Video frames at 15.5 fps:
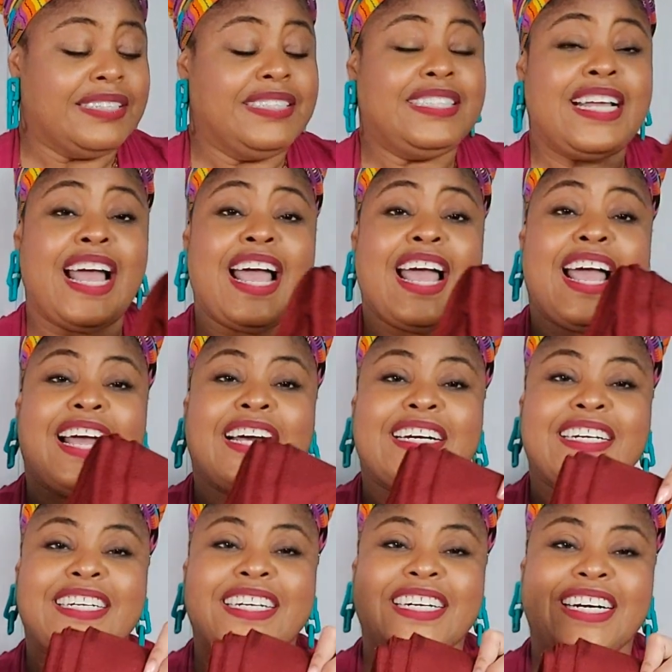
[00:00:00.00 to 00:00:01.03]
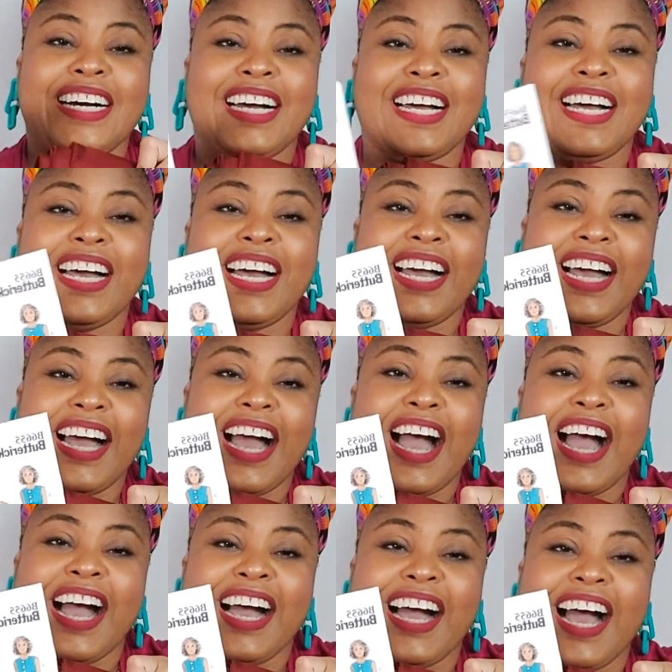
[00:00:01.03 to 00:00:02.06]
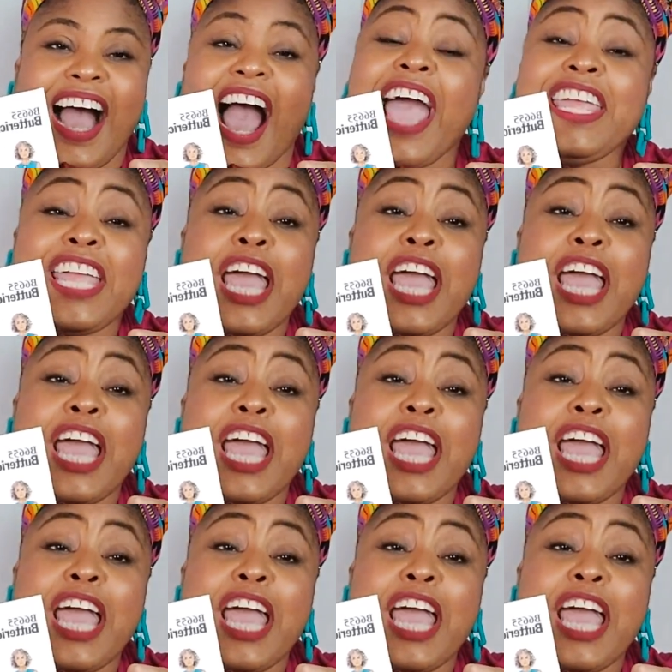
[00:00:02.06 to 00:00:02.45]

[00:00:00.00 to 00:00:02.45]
Yeah, I